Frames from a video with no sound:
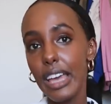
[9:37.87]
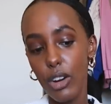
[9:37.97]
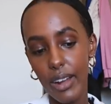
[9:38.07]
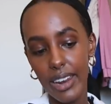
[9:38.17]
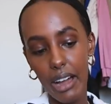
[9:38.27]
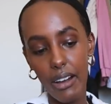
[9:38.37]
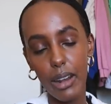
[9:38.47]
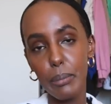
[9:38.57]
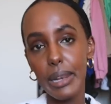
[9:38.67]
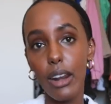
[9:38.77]
sale right now
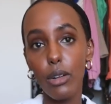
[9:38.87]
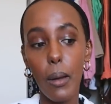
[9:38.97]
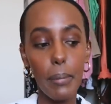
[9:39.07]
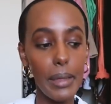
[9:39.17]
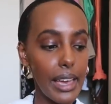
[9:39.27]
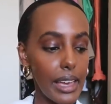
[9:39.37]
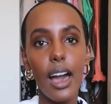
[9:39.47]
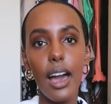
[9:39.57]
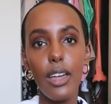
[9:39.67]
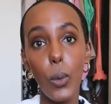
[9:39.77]
on Banana Republic,
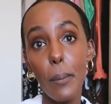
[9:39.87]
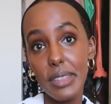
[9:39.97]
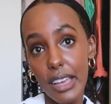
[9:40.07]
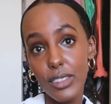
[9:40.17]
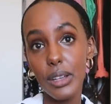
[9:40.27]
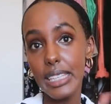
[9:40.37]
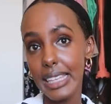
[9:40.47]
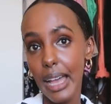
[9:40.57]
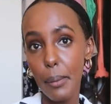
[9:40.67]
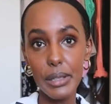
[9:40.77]
uh, the website. So I'll
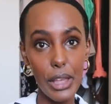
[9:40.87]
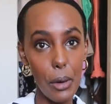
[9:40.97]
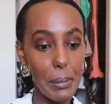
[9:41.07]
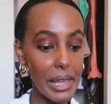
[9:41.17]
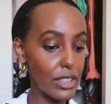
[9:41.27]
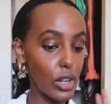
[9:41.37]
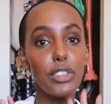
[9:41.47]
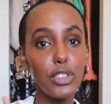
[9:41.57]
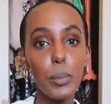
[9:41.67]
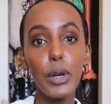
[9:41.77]
link that below, but it's
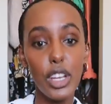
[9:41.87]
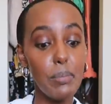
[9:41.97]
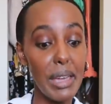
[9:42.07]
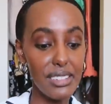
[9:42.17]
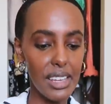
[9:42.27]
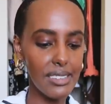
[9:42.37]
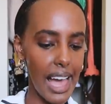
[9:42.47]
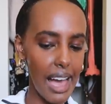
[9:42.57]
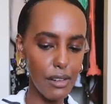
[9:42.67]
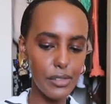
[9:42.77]
a super good basic to
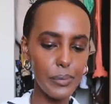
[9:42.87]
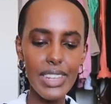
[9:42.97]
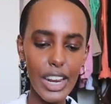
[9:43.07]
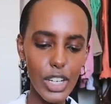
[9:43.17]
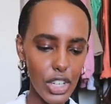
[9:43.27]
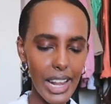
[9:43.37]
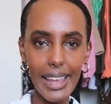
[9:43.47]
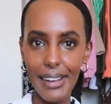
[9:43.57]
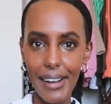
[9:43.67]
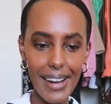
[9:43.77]
have. The next shirt
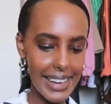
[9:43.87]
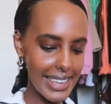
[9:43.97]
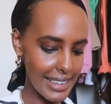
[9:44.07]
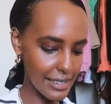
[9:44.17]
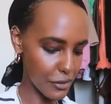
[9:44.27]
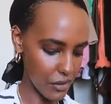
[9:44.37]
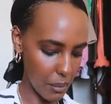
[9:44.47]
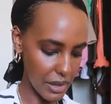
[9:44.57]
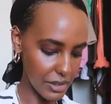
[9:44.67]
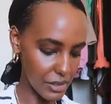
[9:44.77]
I got is from